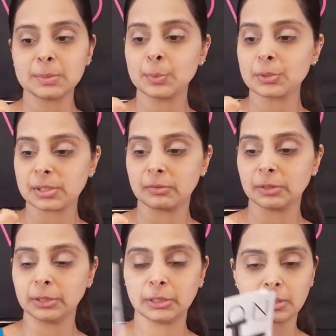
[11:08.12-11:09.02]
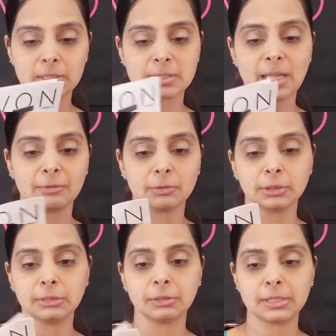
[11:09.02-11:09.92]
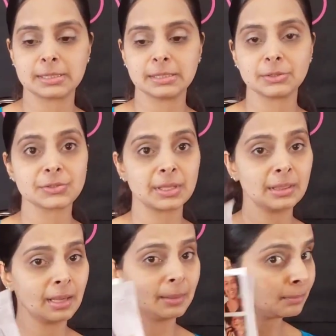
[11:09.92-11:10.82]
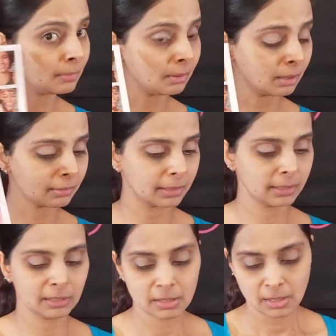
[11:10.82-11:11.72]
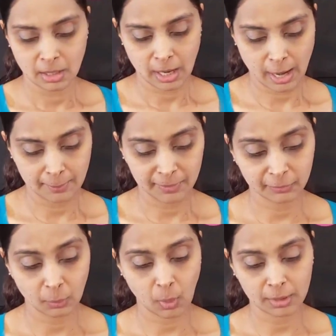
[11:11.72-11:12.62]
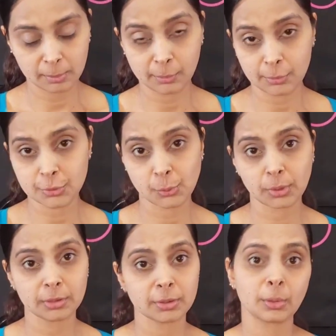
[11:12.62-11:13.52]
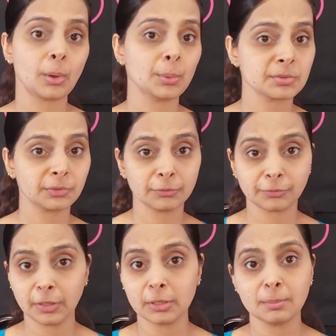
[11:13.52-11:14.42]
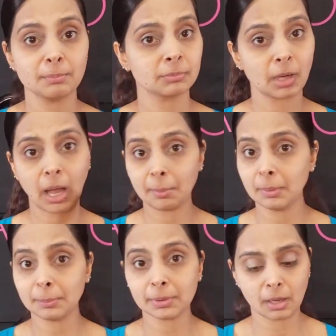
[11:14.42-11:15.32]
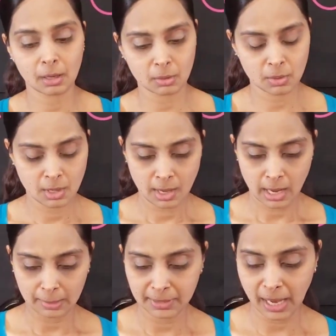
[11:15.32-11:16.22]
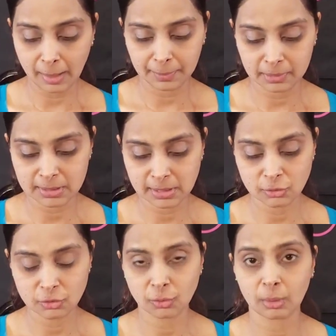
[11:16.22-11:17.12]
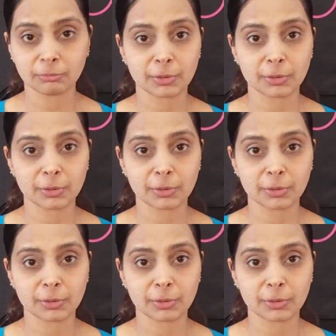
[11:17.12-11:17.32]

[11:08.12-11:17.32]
books are really good because they have really great deals in them. All right, if you want a brochure, you can always feel free to comment below. I'd be happy to send you a